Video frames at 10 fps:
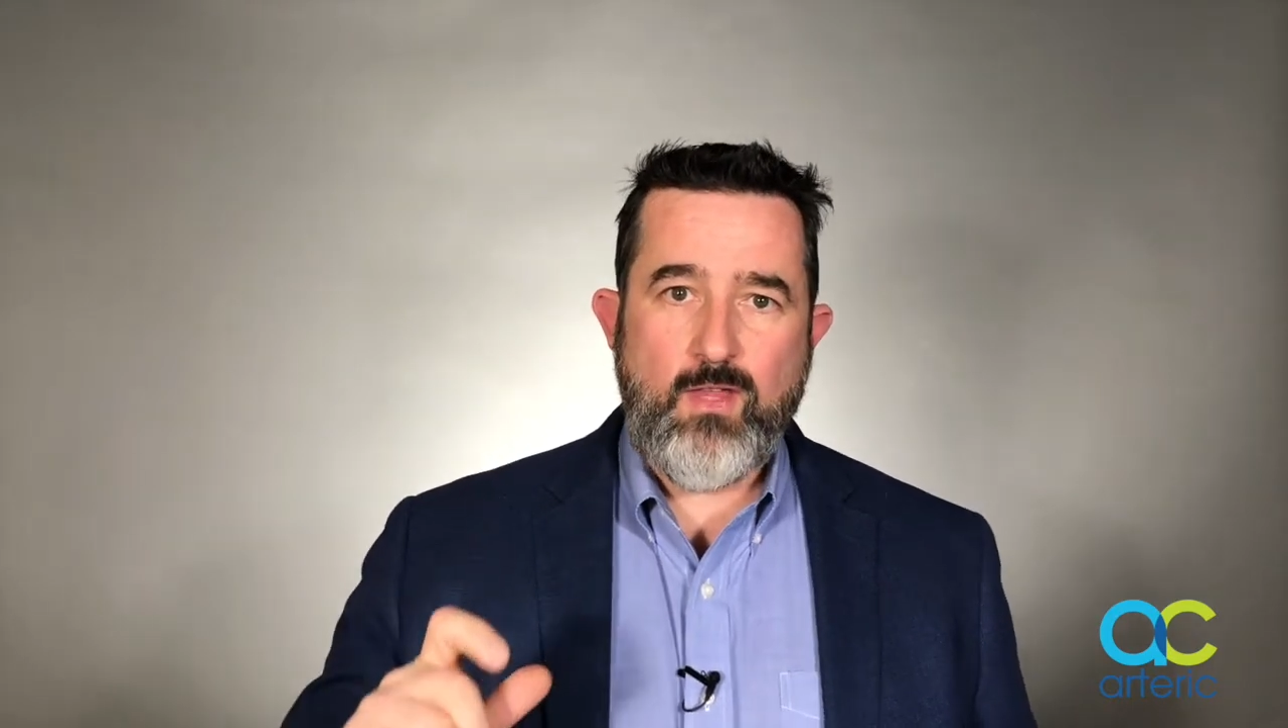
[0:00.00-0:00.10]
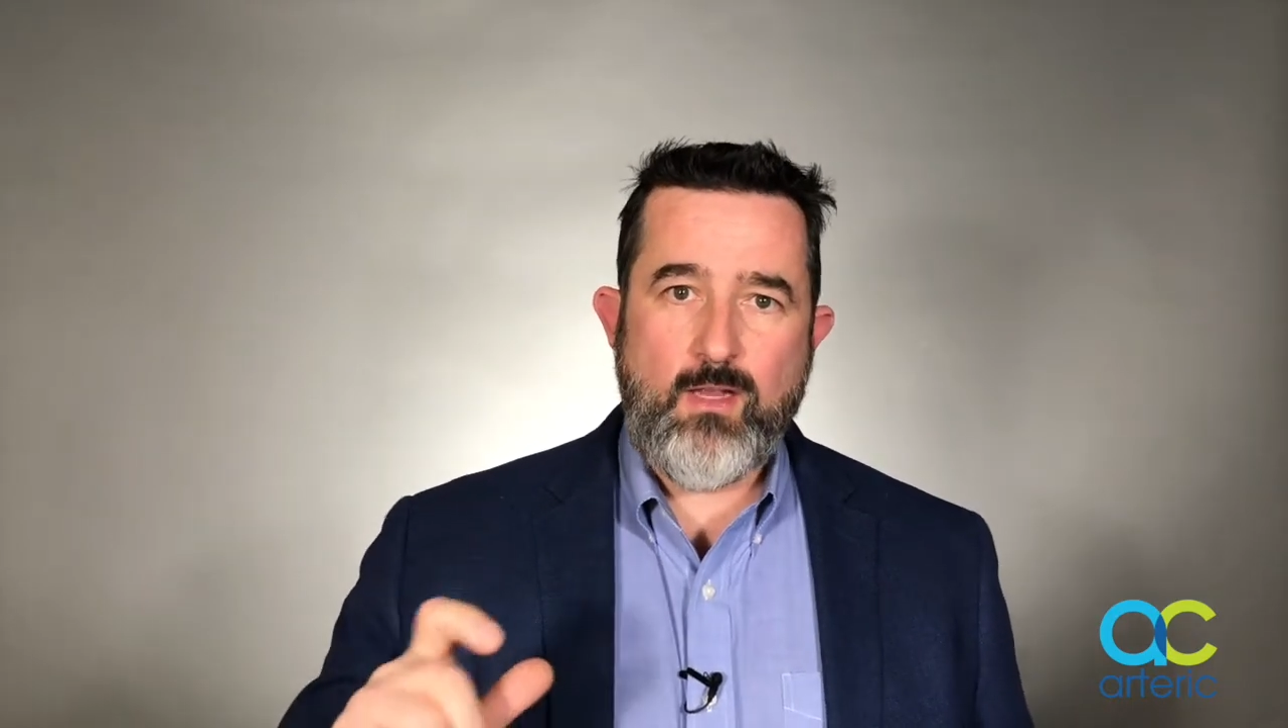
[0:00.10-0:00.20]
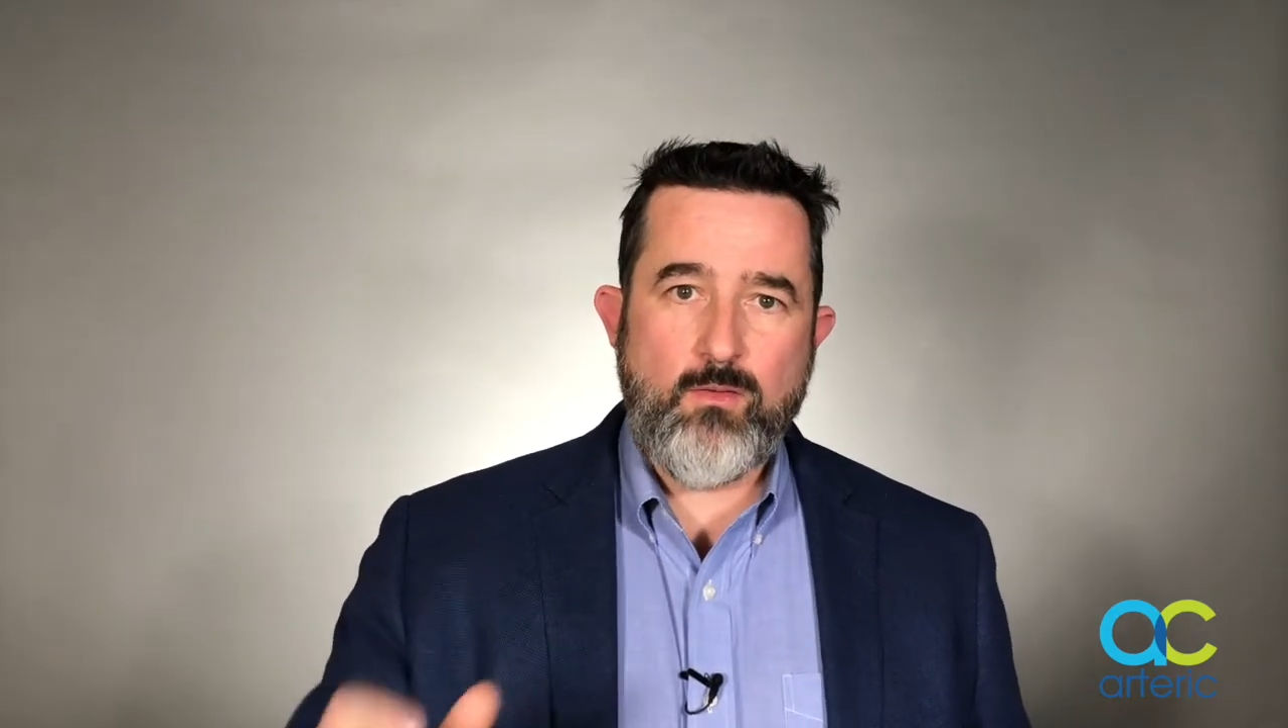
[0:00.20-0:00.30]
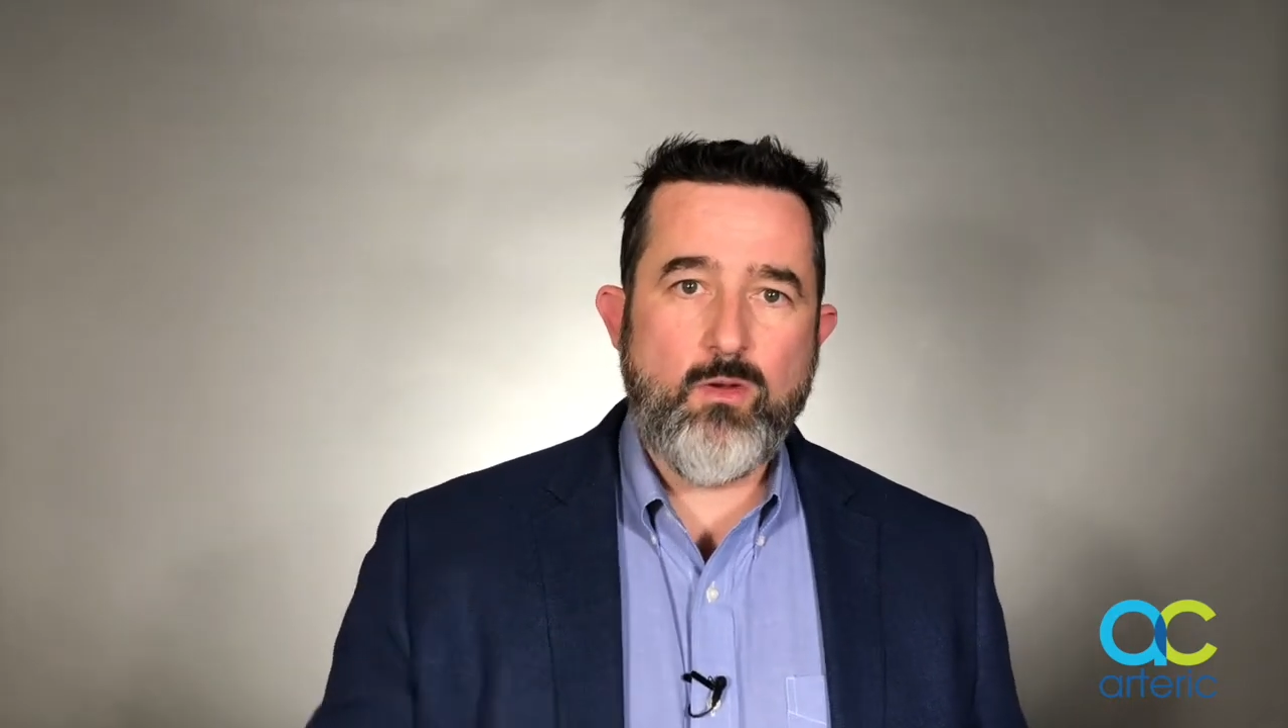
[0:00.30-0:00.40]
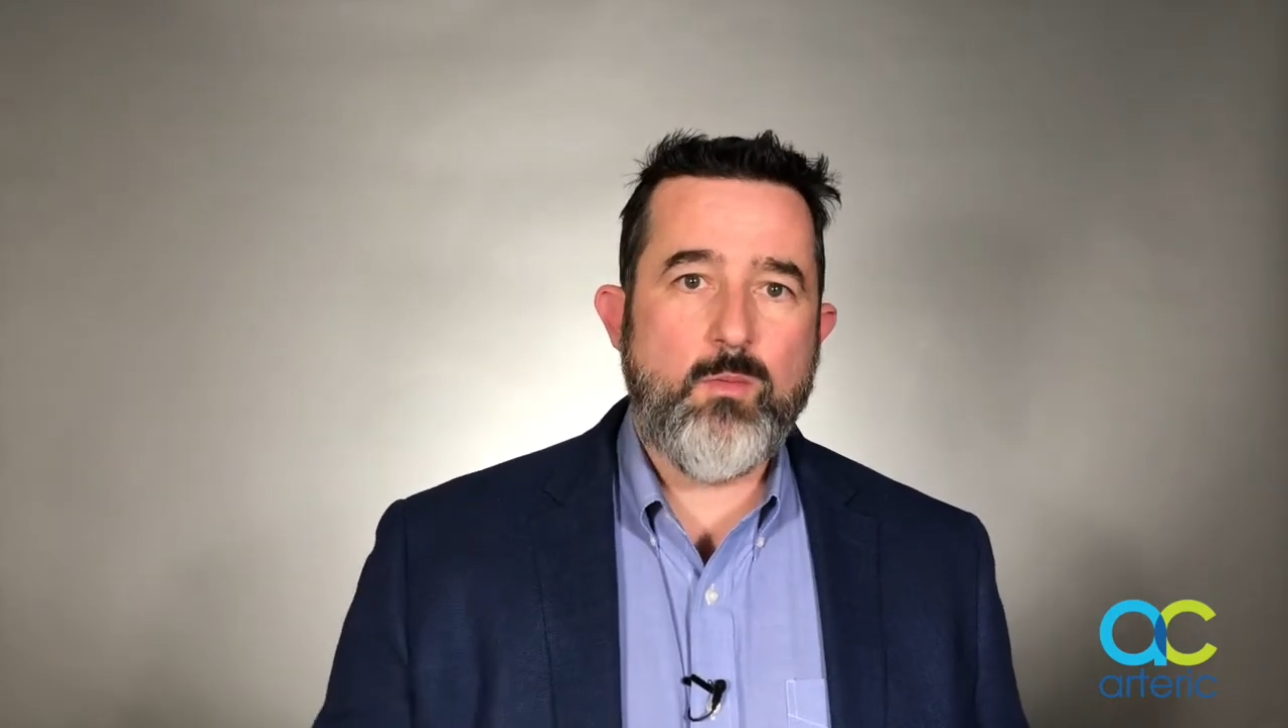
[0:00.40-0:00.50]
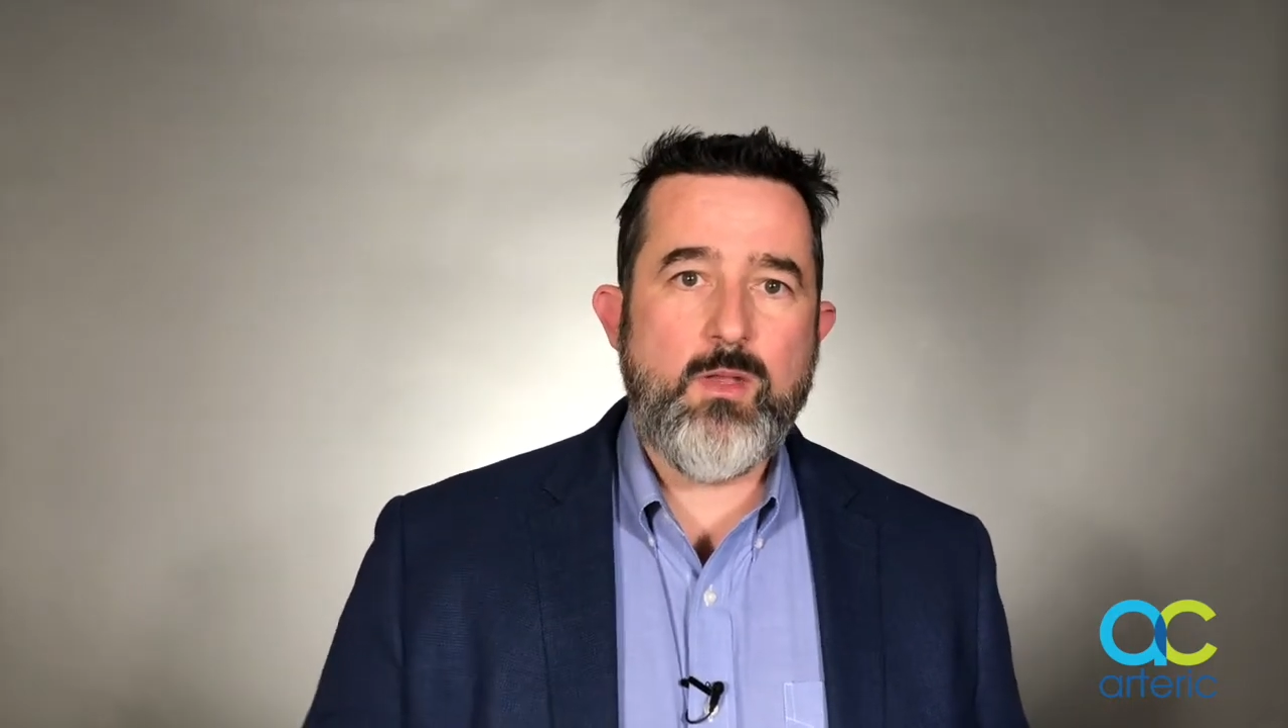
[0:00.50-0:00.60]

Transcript: that little